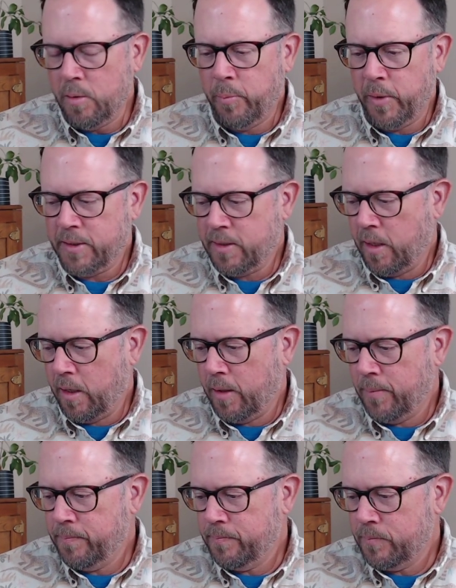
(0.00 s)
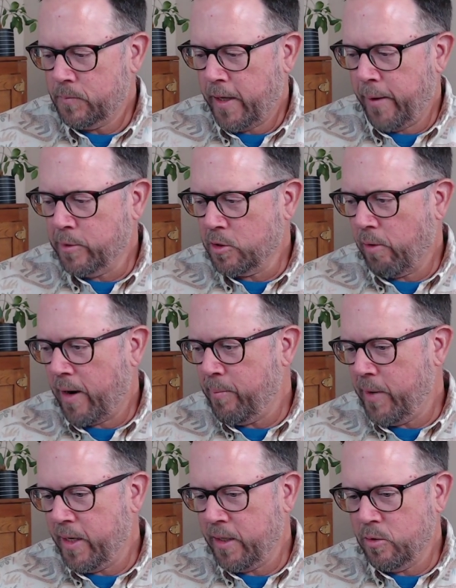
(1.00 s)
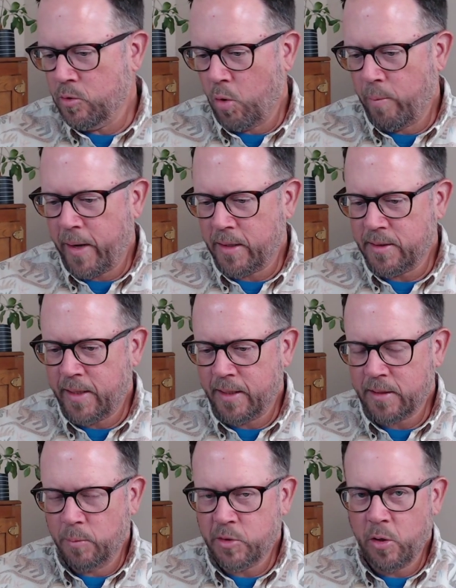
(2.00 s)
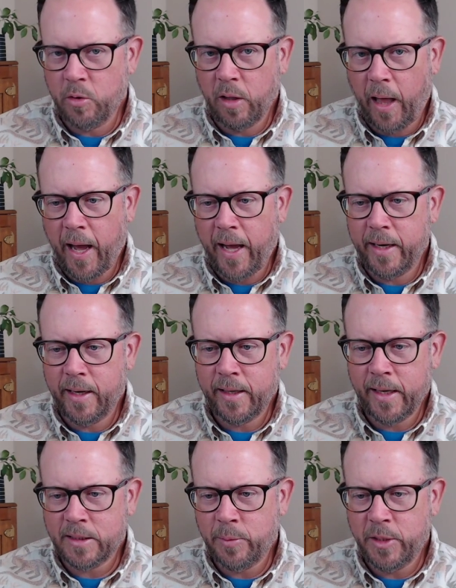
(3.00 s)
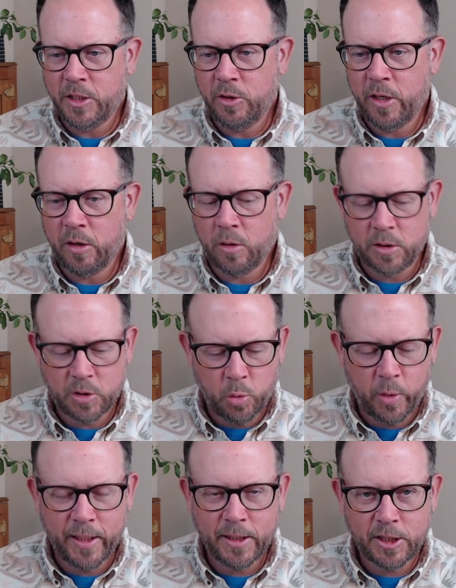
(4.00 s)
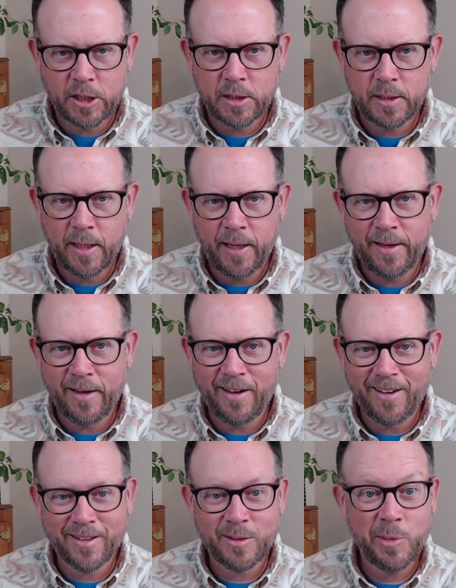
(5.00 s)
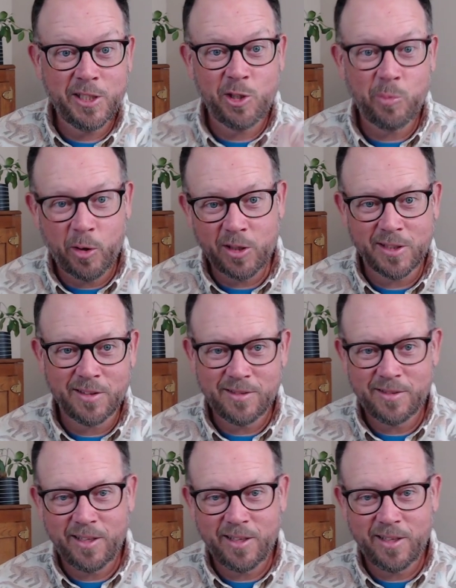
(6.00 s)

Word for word: But uh, it was great meeting you, Dormouse Desk. I'm so glad I got to meet you here on Twitch and I uh, got to meet you in person.